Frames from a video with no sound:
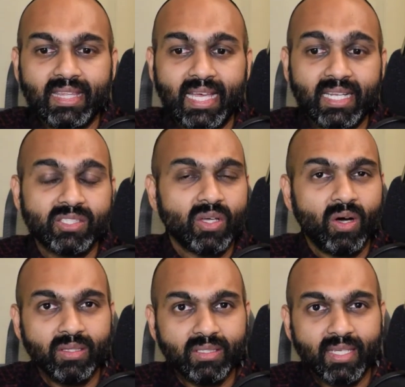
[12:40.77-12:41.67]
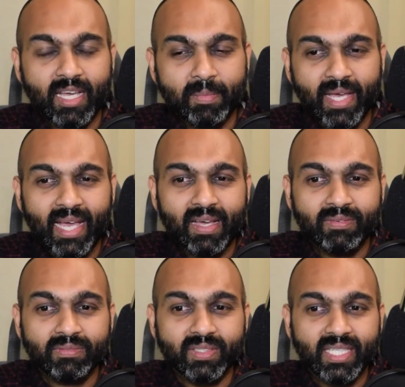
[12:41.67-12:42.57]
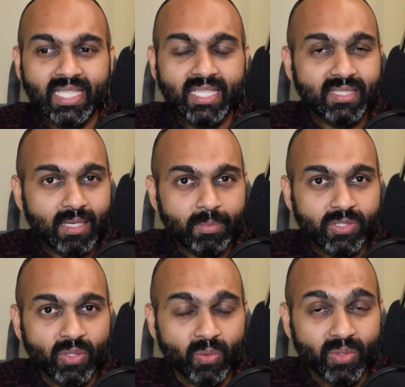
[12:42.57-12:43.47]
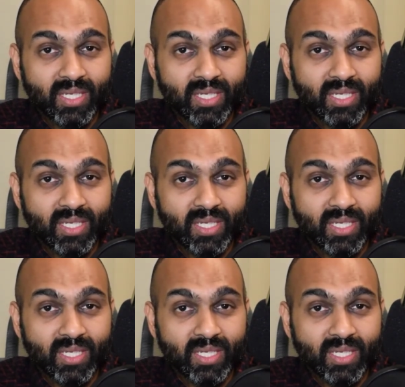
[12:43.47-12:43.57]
That is all the time I have in this episode.